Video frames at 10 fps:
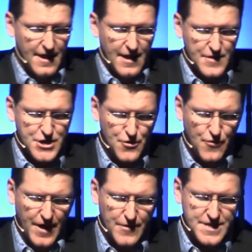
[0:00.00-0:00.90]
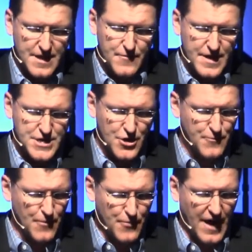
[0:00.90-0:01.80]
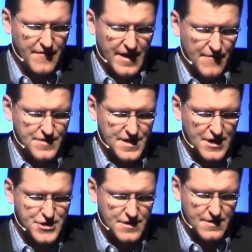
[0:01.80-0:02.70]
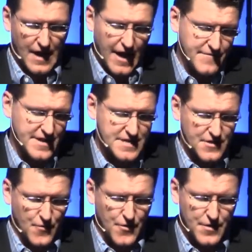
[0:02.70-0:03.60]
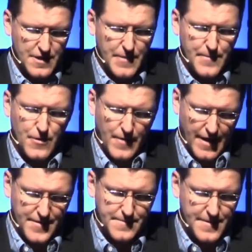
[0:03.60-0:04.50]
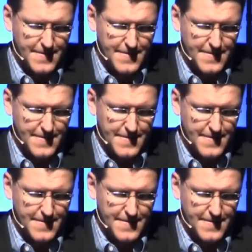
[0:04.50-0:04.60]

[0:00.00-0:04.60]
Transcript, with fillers: The two greeters then resumed their private conversation, obvious to the world and the people around them.